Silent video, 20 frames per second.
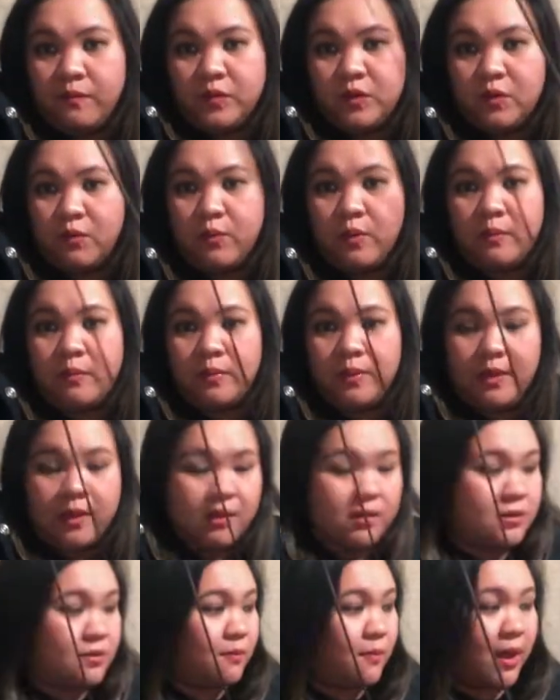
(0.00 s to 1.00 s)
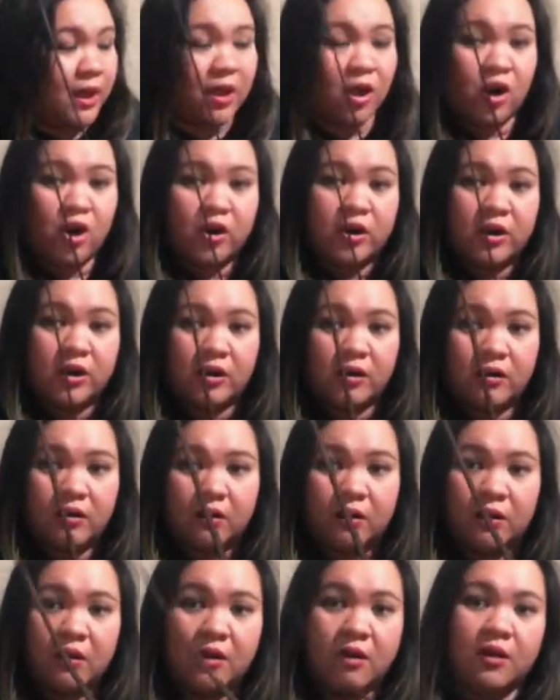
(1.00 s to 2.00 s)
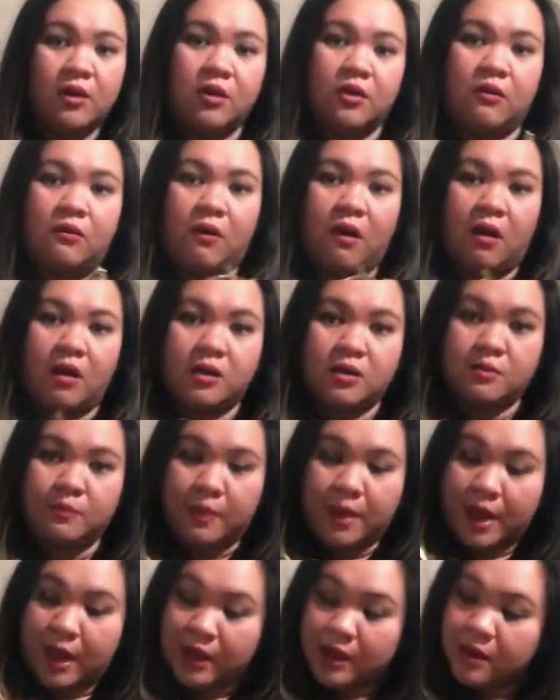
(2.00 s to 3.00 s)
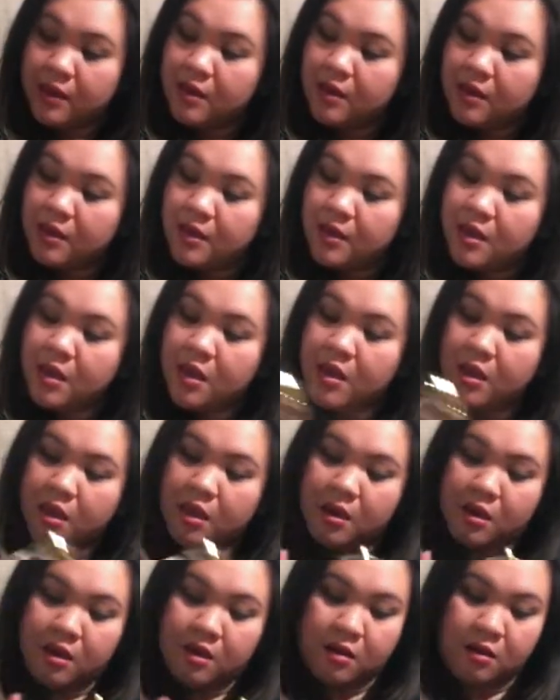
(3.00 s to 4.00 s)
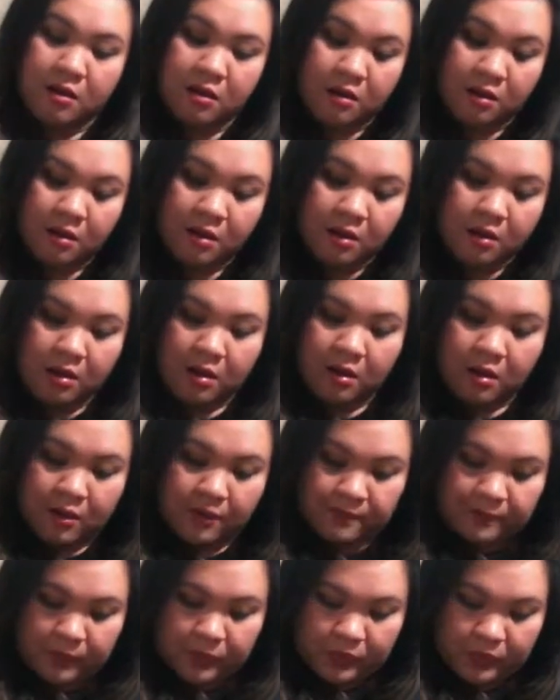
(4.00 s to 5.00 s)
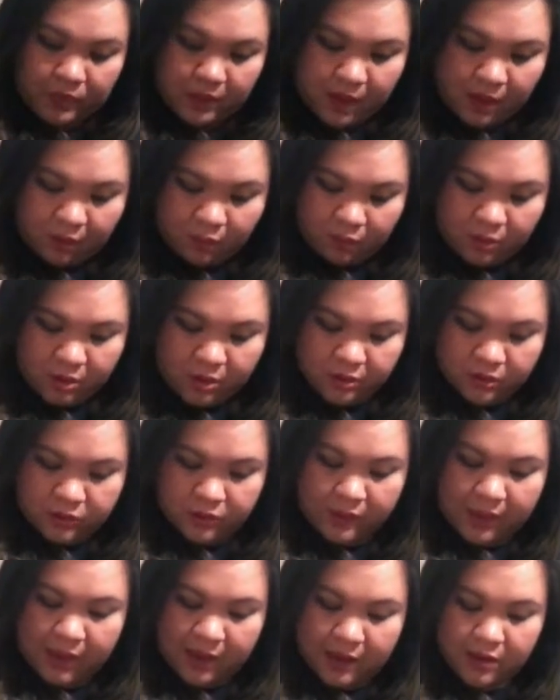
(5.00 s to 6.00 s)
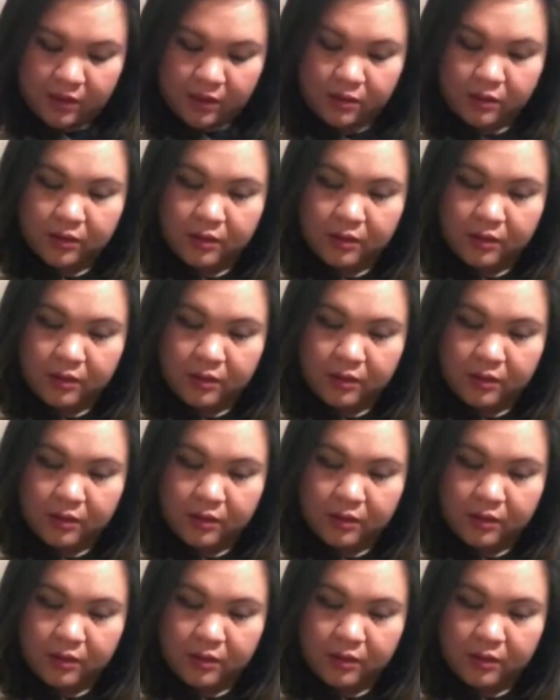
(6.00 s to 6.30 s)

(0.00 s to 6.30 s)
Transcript: to replace my current crossbody, and I want that